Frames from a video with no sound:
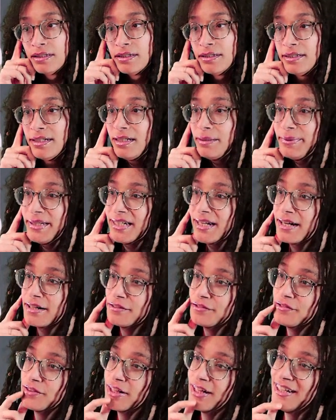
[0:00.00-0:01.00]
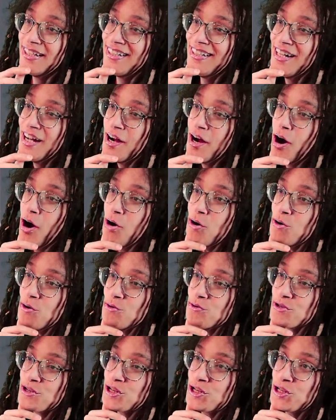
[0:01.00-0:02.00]
It could be kind of fun. Oh
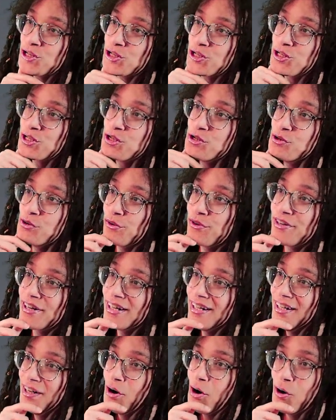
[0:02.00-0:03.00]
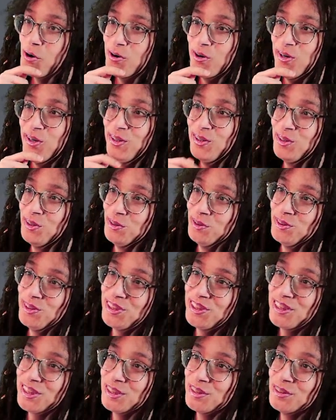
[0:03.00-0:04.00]
shoot! Oh
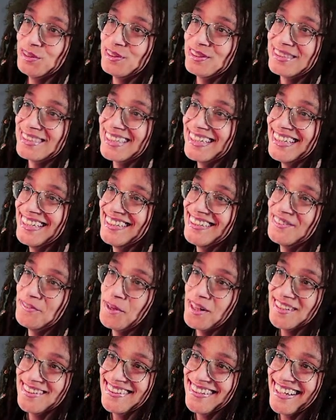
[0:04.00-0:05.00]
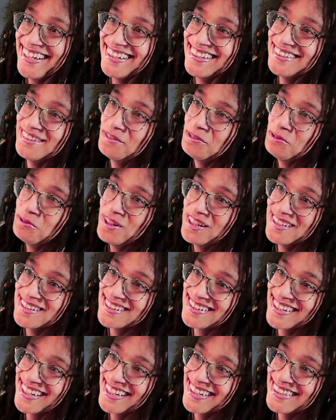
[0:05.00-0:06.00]
shoot! Well said. Well
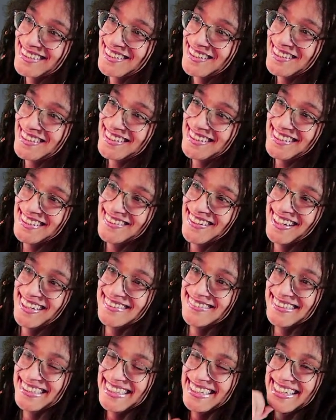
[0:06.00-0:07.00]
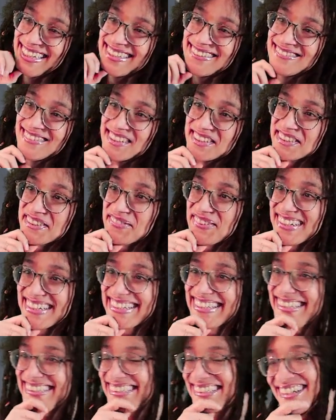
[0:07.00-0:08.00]
said. Good to see you, Halloween King. Welcome on
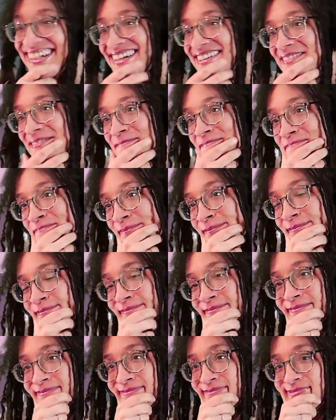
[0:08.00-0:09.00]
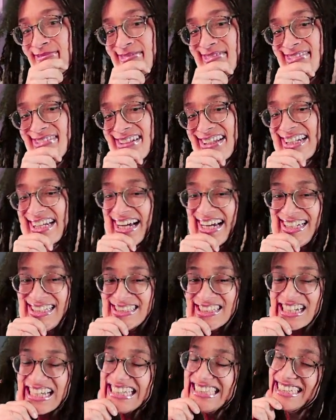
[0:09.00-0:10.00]
in. I kind of
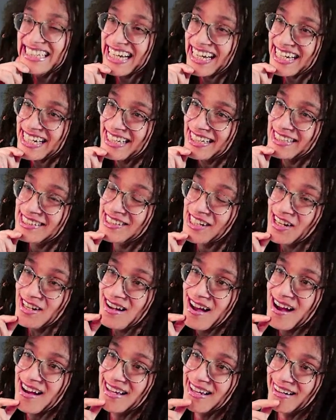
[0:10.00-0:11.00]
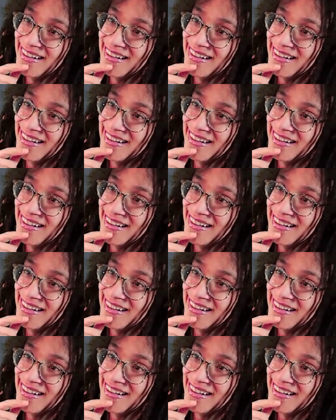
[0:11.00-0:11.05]
like a Duck Hunt